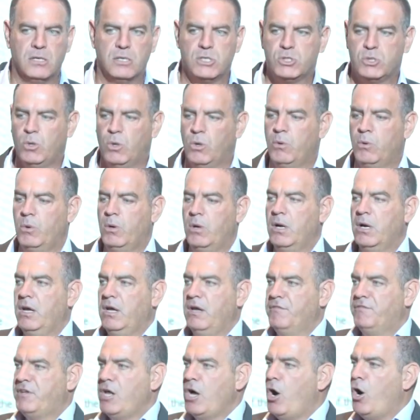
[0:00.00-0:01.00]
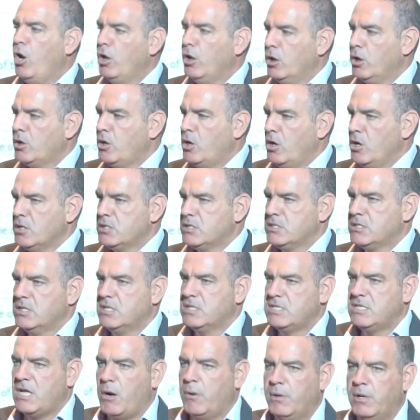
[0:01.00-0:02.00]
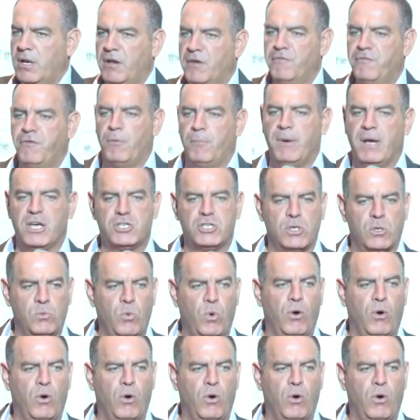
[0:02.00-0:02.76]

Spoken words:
So if the Holocaust is now in information